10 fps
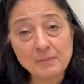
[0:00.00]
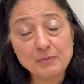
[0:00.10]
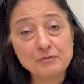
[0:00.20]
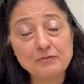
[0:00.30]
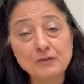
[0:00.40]

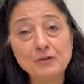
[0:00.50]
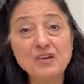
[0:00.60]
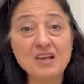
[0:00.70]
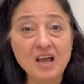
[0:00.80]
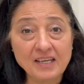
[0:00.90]
prefer
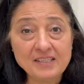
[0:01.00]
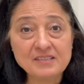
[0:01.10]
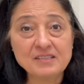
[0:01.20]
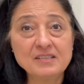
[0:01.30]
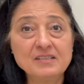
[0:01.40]

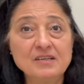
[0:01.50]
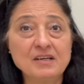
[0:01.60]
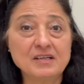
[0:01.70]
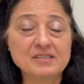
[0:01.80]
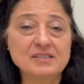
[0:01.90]
light
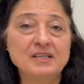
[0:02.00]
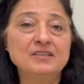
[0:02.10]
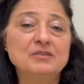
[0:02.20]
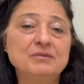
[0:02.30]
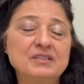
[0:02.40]

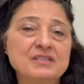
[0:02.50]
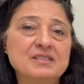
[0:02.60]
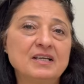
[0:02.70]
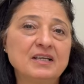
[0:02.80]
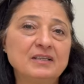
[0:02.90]
scent
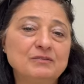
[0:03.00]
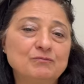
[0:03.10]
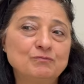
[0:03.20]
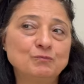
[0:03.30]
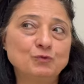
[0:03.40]
because I
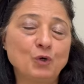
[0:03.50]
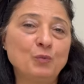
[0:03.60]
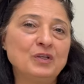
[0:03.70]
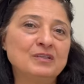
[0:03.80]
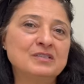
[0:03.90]
don't
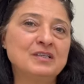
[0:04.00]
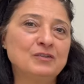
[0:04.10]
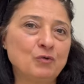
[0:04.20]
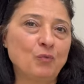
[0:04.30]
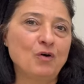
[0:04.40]
want the scent
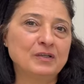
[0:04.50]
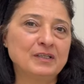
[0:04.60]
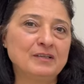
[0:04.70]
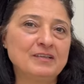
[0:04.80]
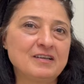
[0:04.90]
to walk
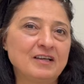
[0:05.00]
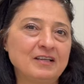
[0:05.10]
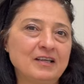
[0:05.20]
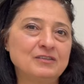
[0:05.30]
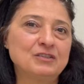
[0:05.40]
in. Mm-hmm.
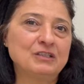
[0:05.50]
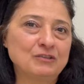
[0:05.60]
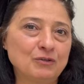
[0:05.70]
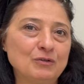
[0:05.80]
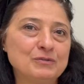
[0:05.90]
I like to get
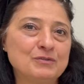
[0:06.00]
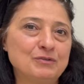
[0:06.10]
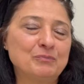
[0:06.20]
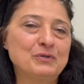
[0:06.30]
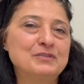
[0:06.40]
close to
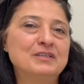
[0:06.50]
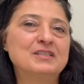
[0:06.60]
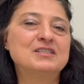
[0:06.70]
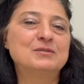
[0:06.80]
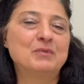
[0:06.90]
the person
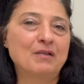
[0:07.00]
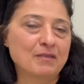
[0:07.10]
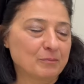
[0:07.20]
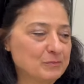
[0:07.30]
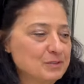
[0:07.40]
and smell
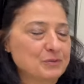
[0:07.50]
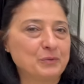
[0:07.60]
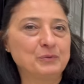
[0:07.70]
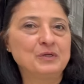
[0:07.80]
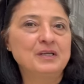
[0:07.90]
them. So
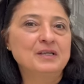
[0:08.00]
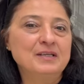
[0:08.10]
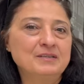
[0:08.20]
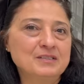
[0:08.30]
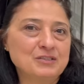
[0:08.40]

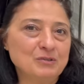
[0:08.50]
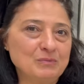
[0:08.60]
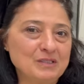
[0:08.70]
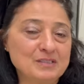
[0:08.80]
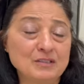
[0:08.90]
this to
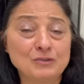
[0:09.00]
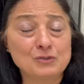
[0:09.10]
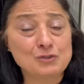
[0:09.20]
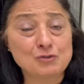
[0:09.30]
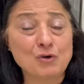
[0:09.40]
me is a little
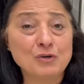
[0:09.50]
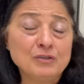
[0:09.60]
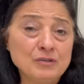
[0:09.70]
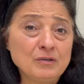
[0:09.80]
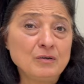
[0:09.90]

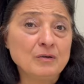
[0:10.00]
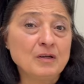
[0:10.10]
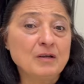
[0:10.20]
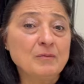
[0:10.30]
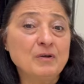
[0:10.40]
stronger.
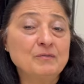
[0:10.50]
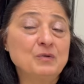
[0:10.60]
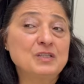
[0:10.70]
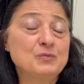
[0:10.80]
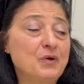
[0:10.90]

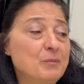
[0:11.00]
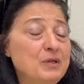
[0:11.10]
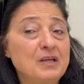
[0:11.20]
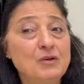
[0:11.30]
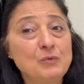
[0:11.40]
That's why, but
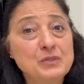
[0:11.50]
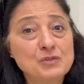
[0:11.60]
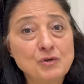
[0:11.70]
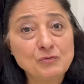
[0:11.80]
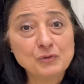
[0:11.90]
I always
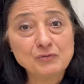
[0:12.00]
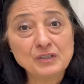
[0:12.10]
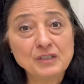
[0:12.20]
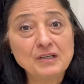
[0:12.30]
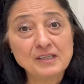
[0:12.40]
go for
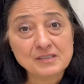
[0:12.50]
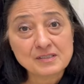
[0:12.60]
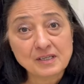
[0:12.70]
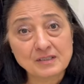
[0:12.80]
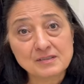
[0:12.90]
very light
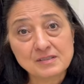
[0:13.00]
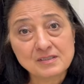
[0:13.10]
scents.